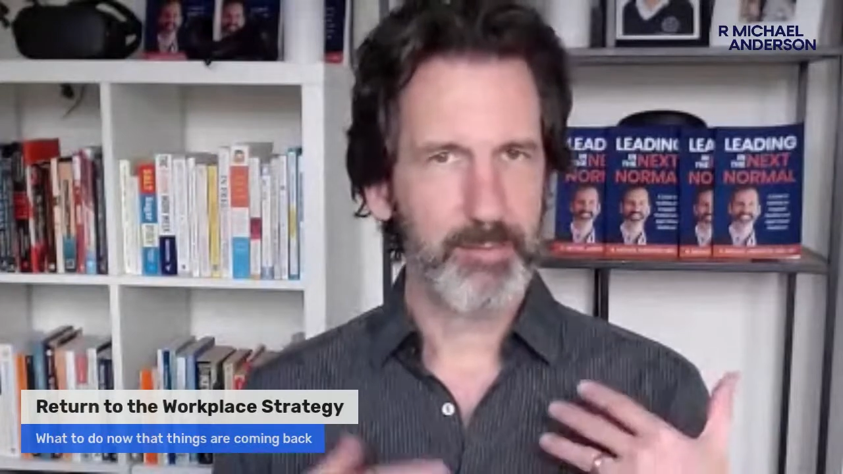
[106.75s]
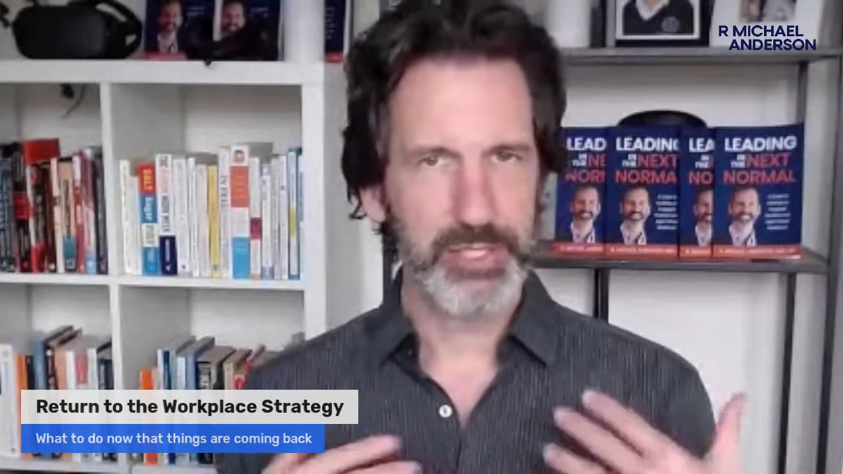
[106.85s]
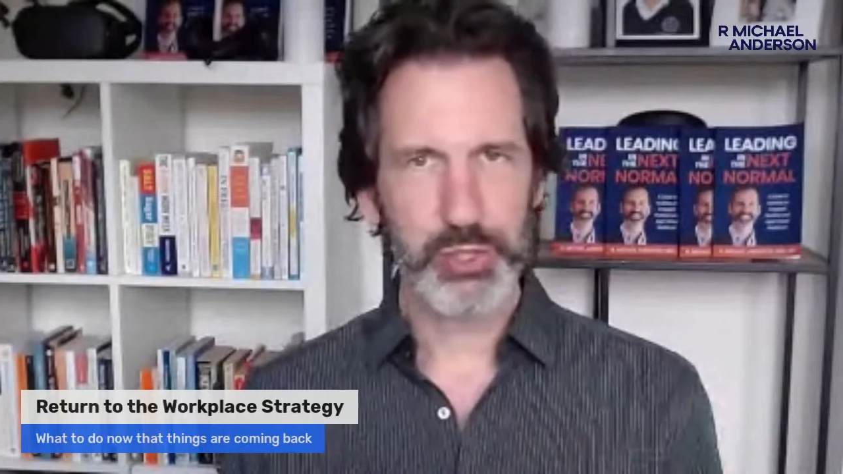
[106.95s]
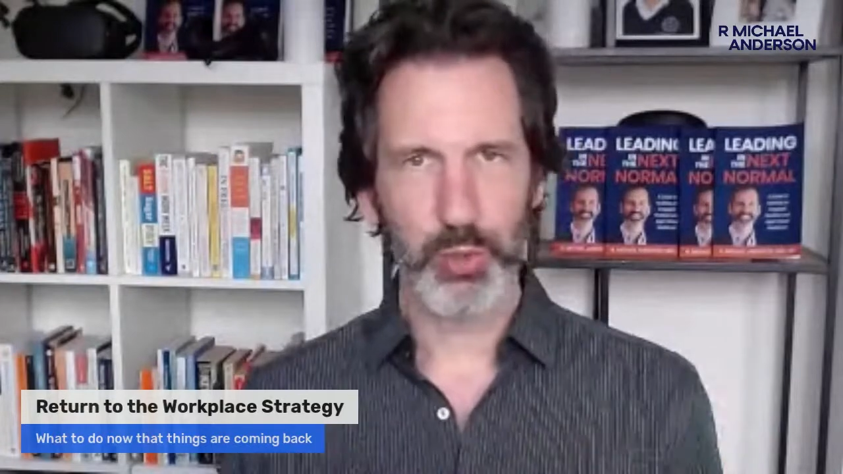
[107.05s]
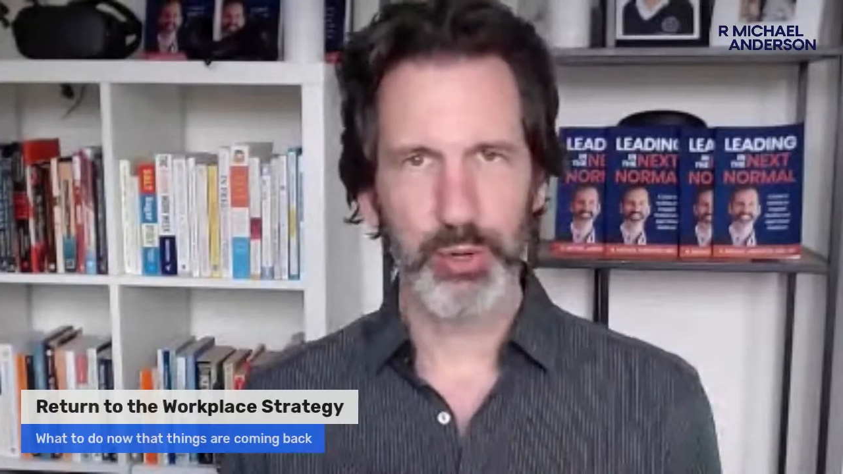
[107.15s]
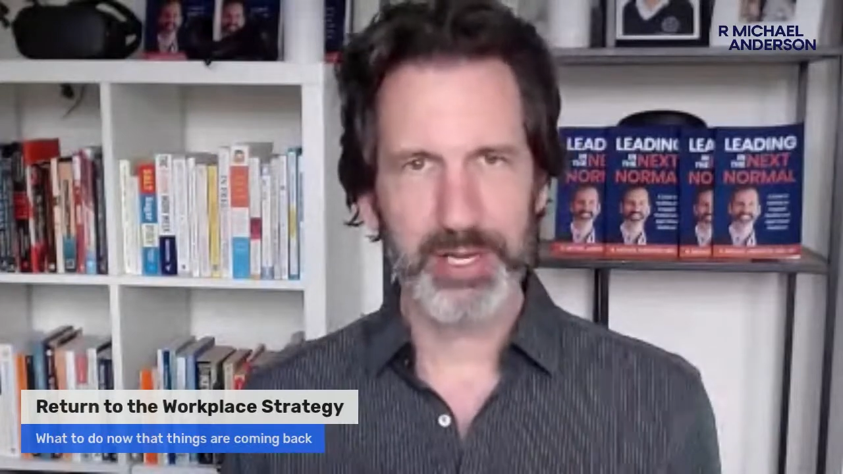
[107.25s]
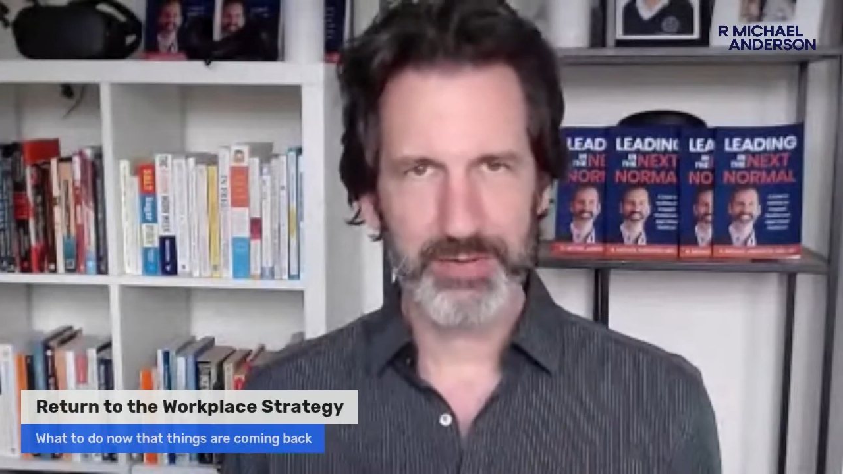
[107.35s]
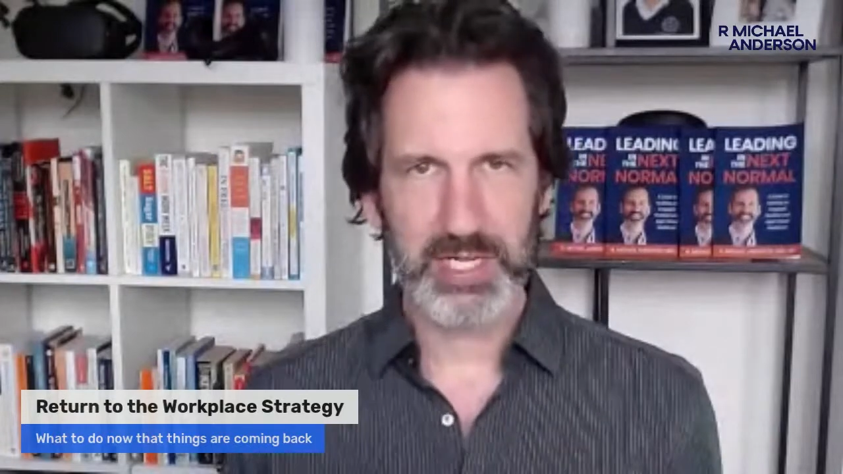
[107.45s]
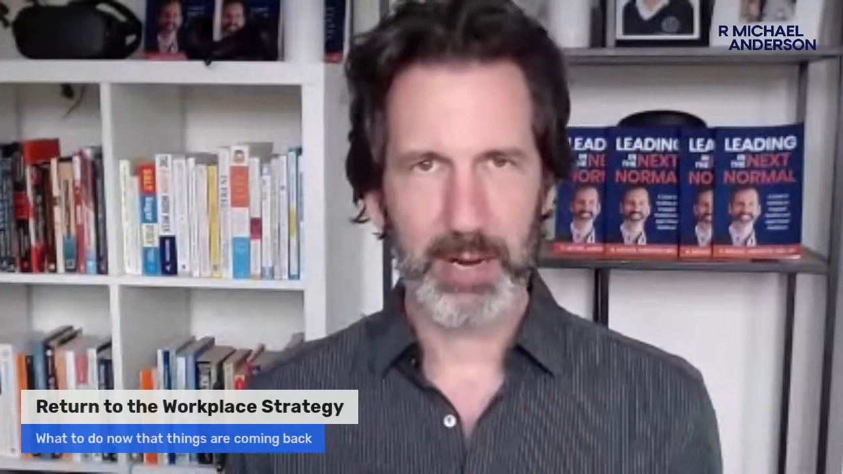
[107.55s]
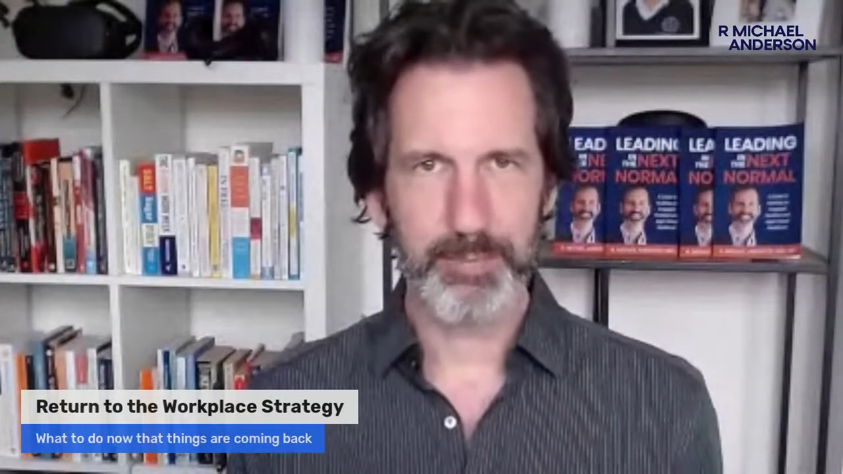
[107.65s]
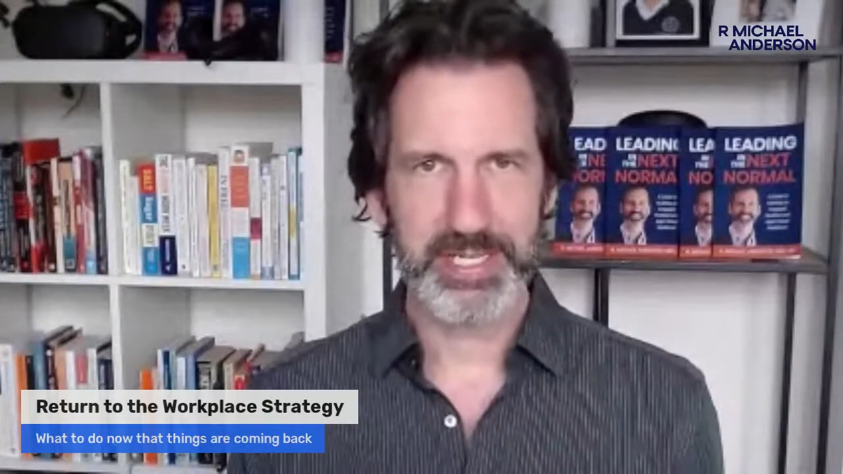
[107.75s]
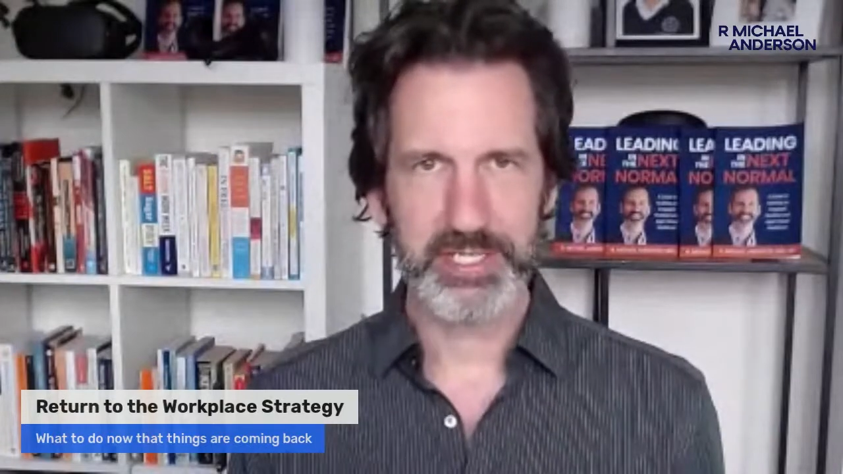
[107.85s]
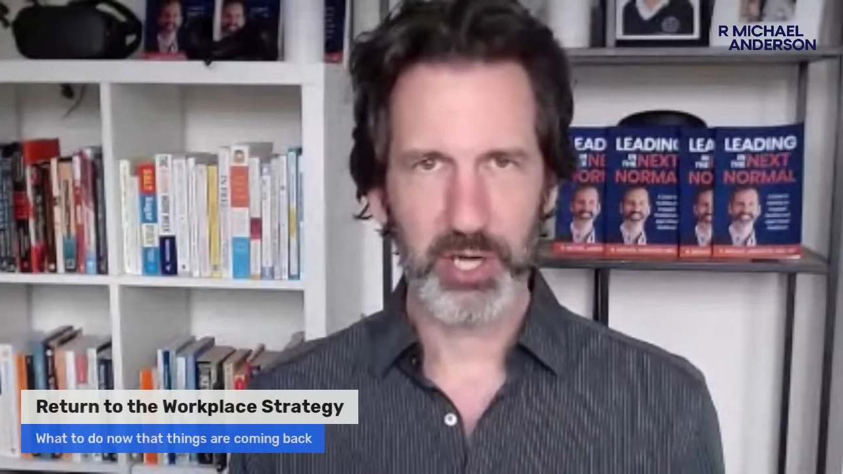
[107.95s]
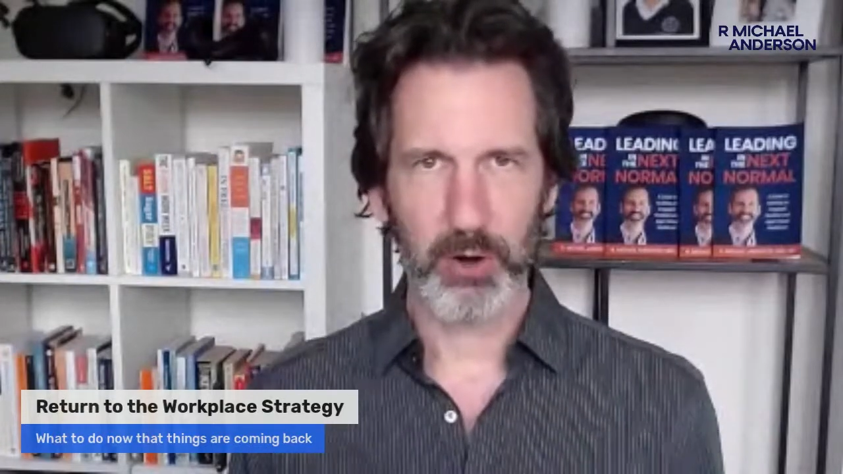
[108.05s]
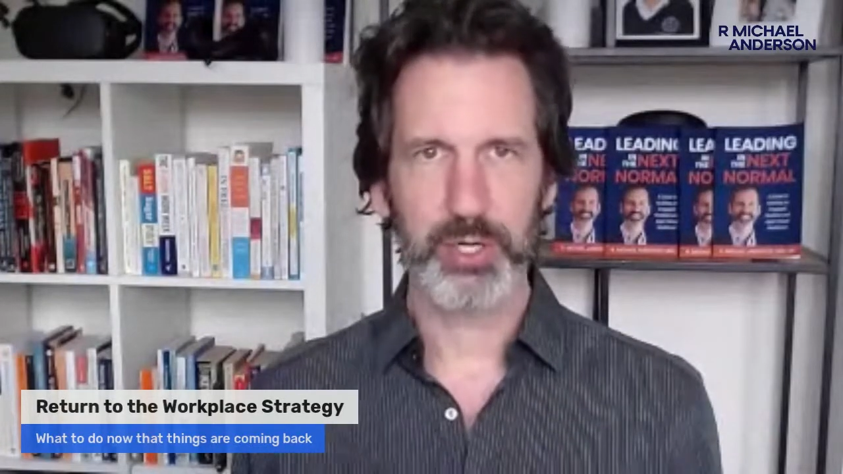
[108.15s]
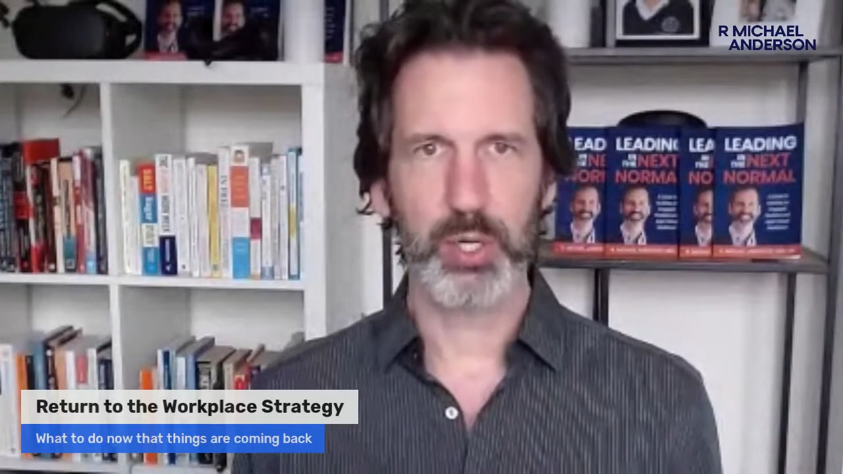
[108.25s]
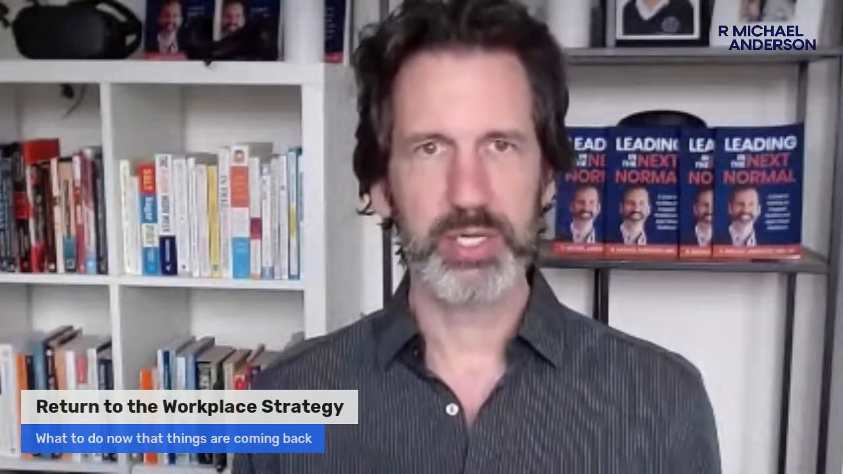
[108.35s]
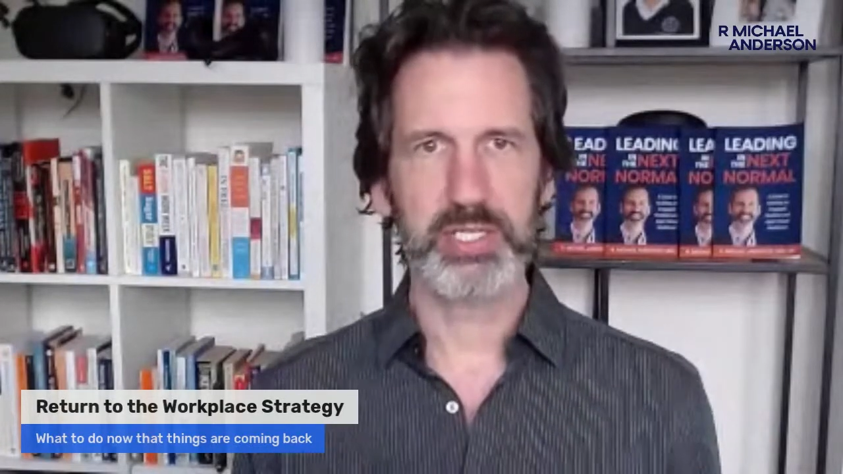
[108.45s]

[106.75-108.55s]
majority of companies are going